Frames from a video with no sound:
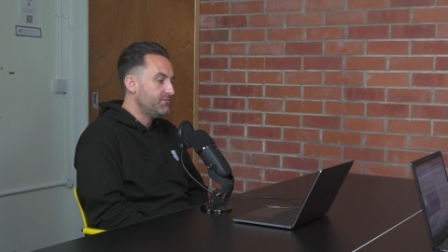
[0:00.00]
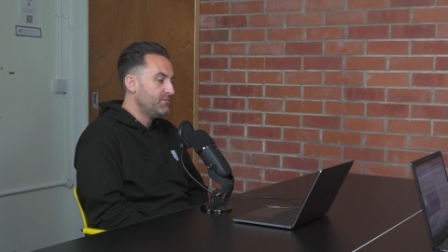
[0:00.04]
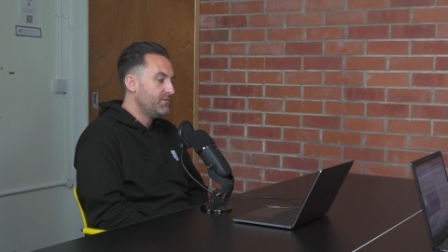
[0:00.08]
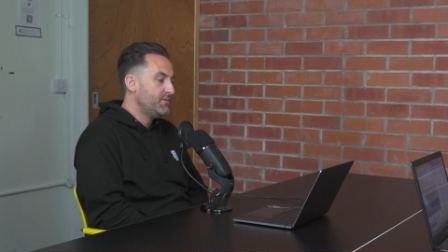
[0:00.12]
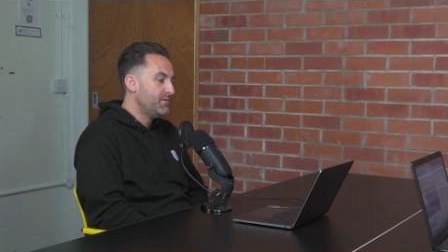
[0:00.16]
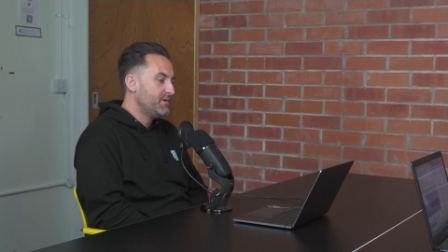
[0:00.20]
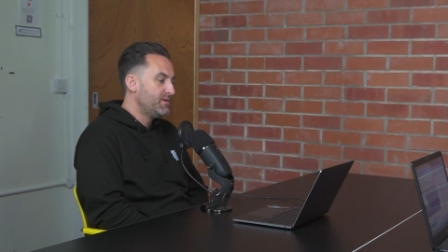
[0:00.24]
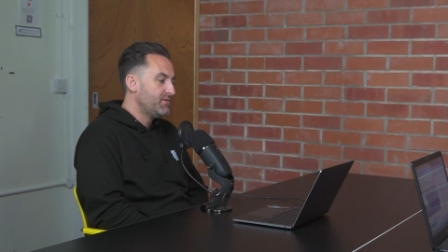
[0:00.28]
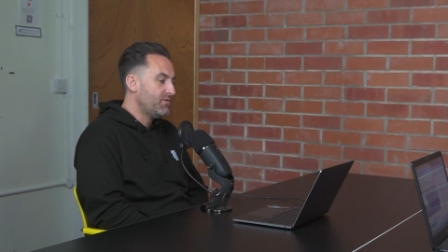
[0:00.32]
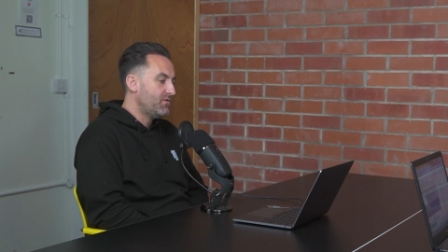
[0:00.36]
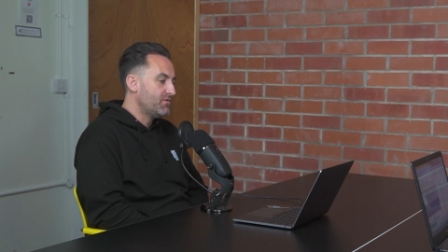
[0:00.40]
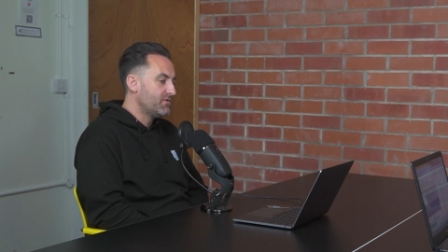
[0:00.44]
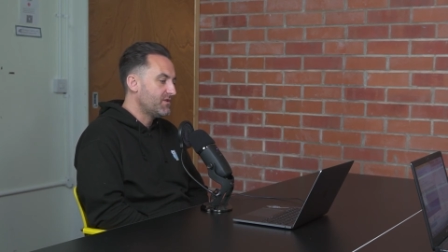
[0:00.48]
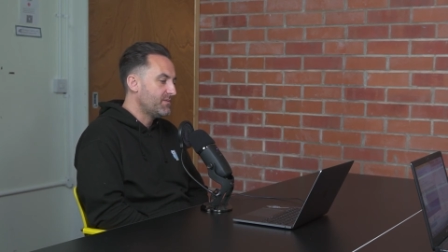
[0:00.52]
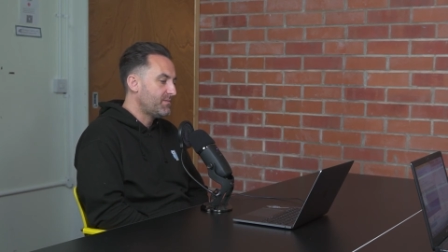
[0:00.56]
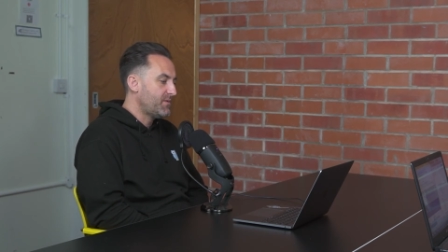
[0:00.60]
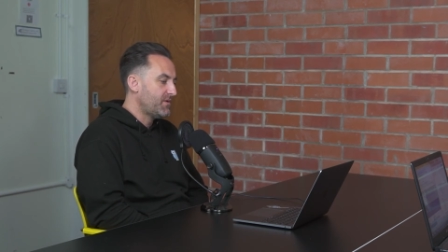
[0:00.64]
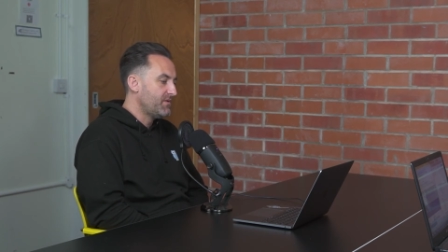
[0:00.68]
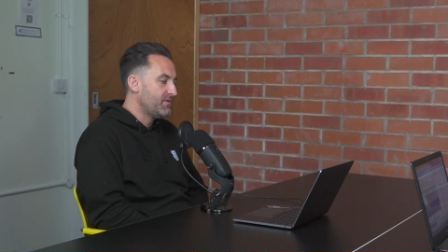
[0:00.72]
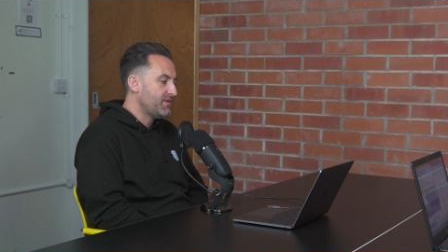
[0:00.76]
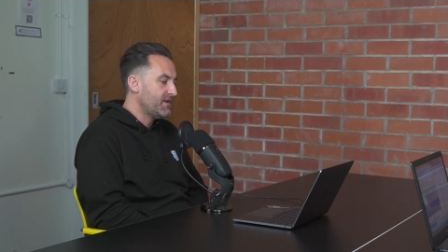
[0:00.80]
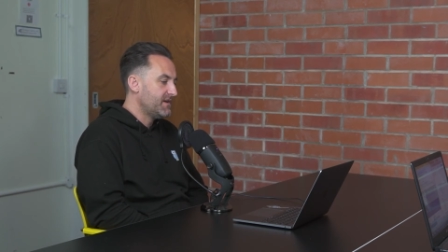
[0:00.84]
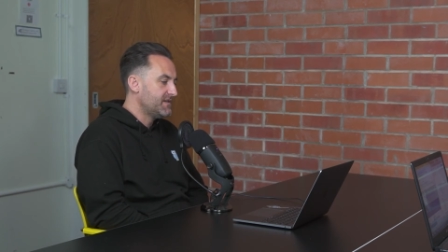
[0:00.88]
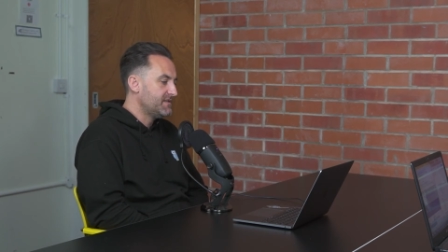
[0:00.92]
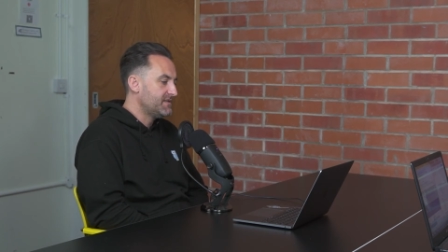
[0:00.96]
when we talked
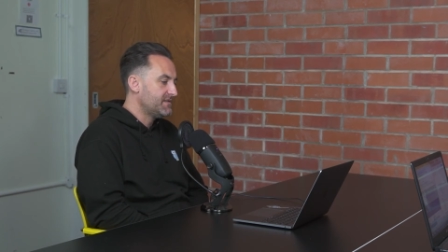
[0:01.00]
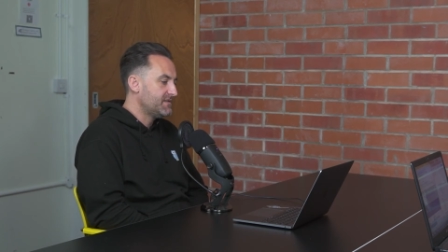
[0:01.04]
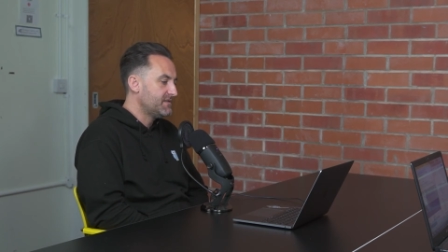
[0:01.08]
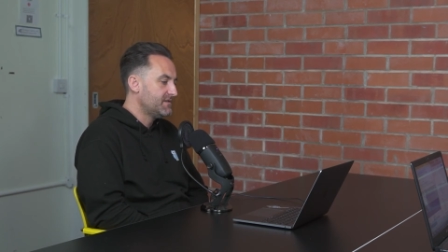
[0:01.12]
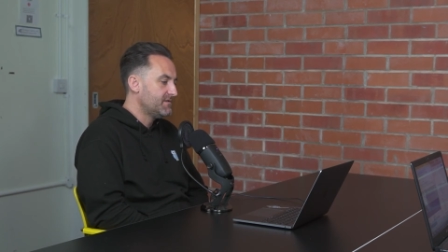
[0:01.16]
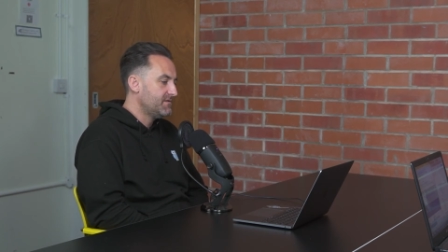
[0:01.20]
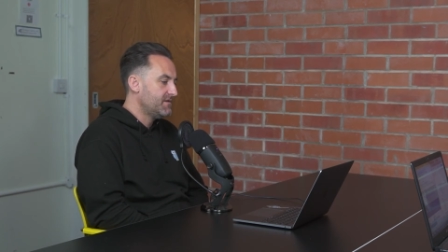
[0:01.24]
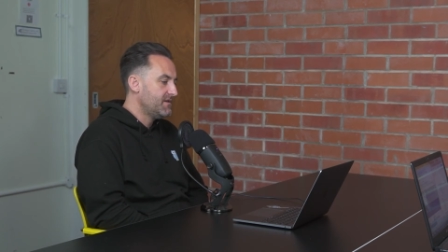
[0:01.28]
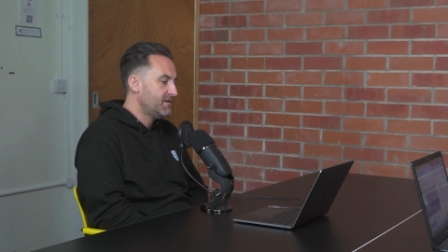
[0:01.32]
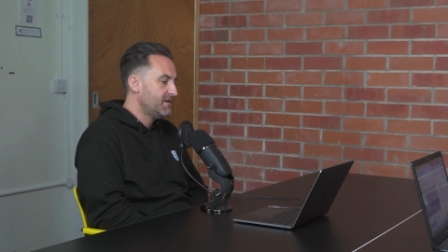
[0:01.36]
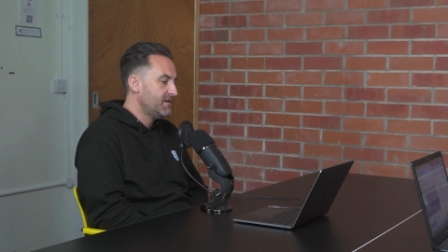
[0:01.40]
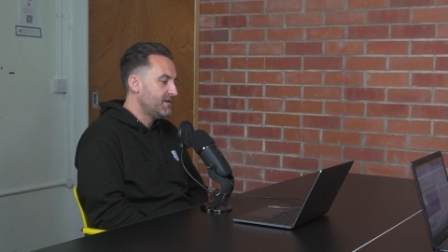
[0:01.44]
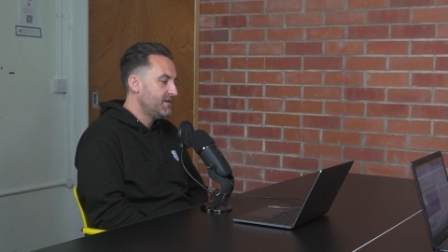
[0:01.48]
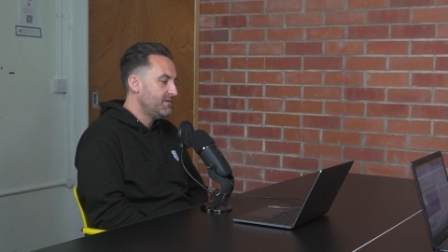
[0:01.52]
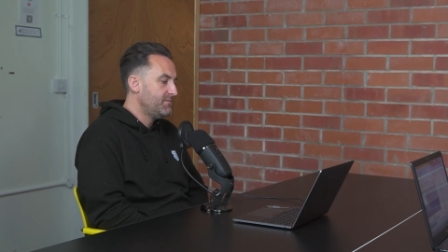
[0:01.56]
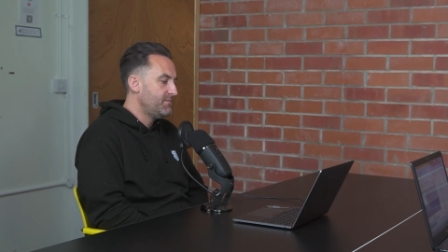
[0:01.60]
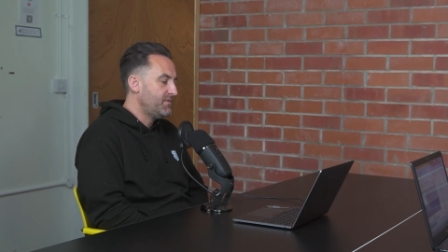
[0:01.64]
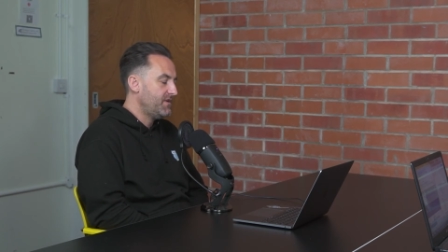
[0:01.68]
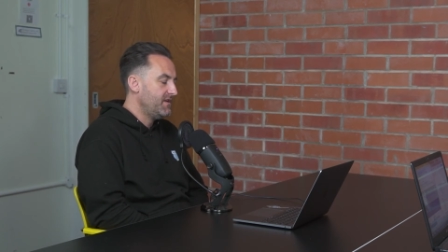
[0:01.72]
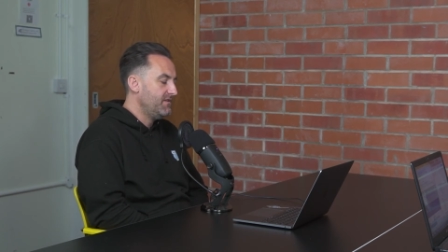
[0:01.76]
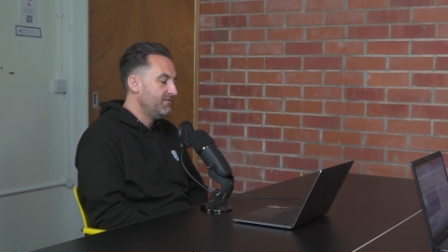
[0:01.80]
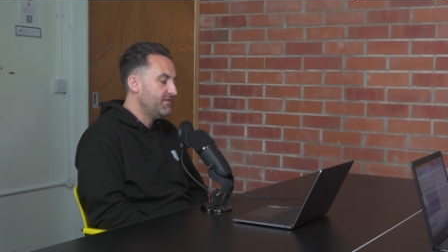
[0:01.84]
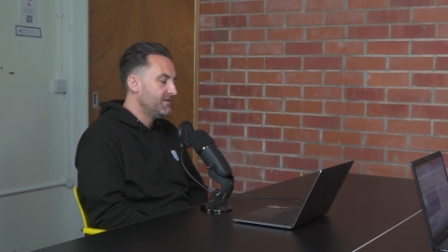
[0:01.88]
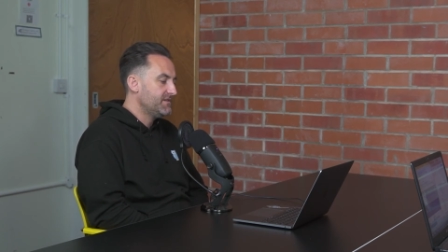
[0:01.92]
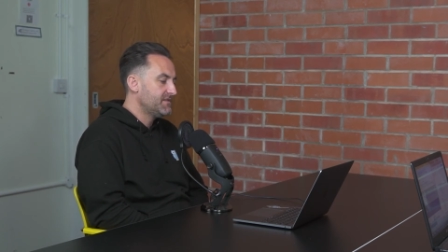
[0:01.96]
about this
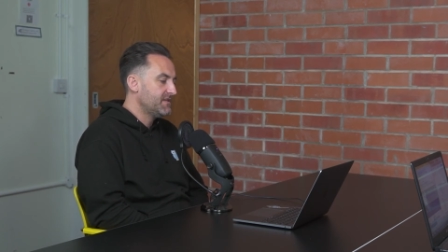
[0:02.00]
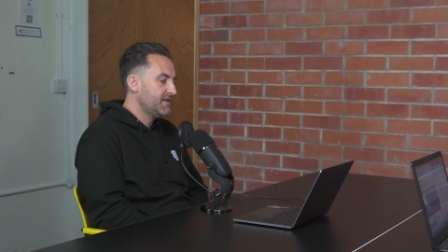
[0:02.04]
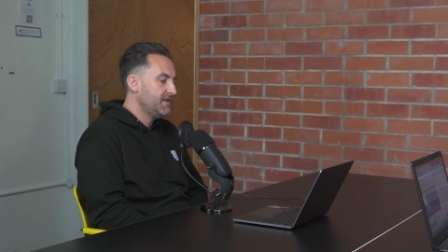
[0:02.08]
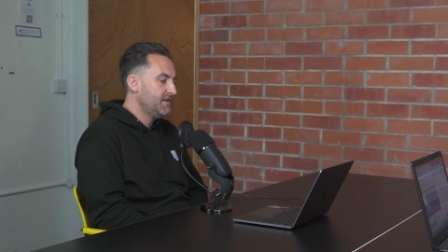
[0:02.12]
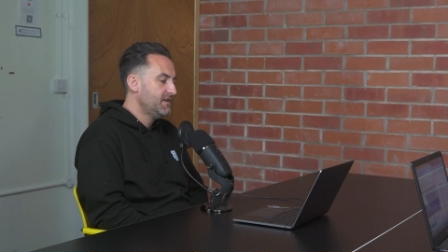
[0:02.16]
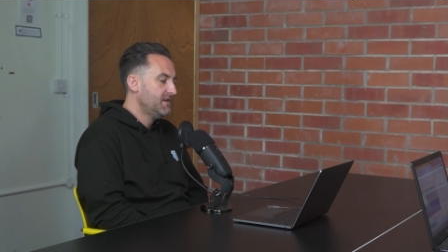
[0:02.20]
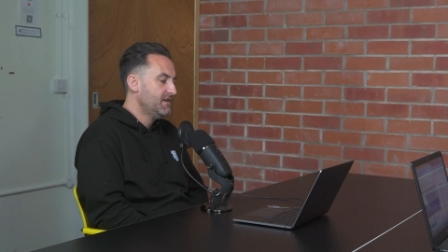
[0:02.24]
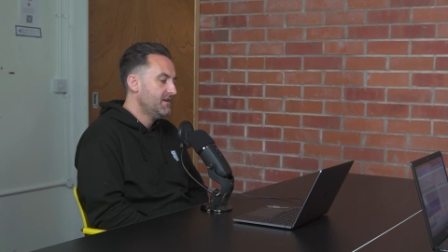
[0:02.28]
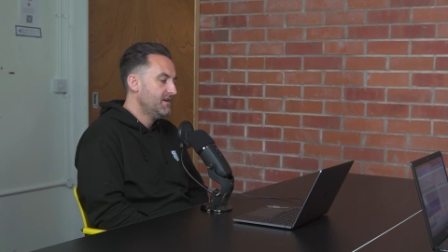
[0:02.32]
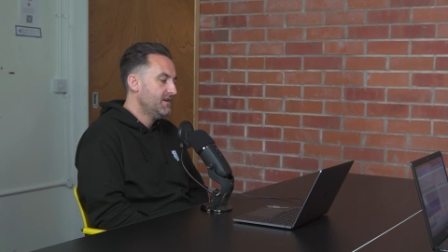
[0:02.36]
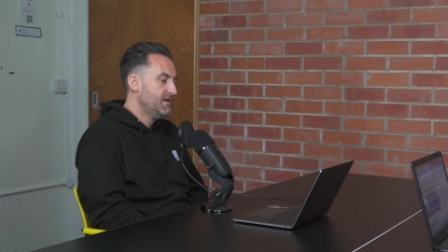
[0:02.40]
previously.